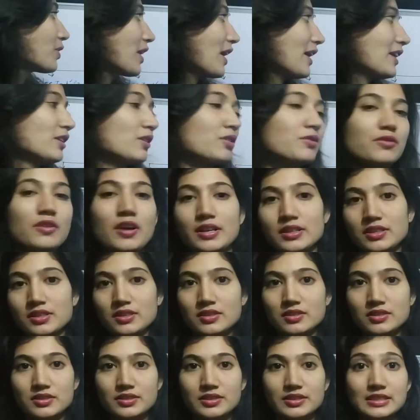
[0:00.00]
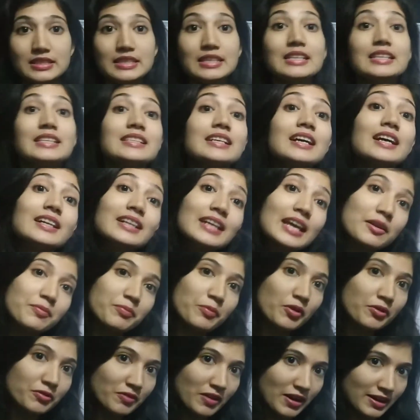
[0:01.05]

kind of articles. These are type of